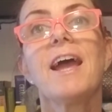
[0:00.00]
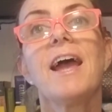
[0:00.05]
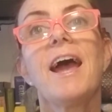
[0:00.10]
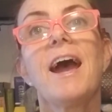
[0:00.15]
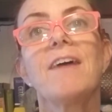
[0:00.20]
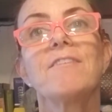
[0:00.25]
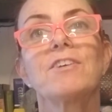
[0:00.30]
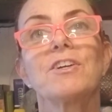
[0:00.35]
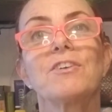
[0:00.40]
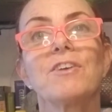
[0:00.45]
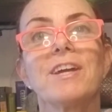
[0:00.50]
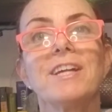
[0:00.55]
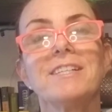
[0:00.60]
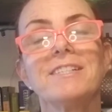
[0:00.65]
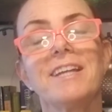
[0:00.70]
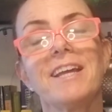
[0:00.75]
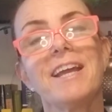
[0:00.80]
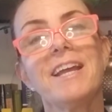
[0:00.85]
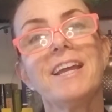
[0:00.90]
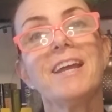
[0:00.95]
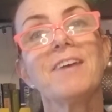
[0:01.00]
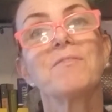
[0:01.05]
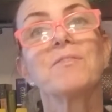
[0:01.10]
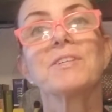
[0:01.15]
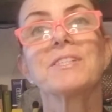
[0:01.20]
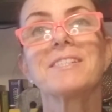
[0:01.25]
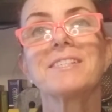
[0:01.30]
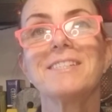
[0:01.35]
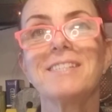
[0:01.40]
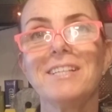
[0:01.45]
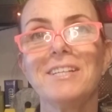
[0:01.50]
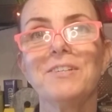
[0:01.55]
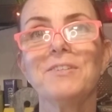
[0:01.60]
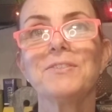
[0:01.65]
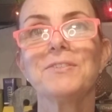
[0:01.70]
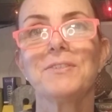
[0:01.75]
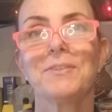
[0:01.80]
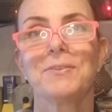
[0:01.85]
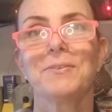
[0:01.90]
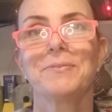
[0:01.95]
Have a great day, and we'll see you
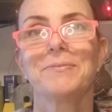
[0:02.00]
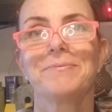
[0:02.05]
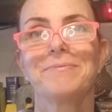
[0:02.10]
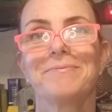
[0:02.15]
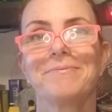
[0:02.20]
soon.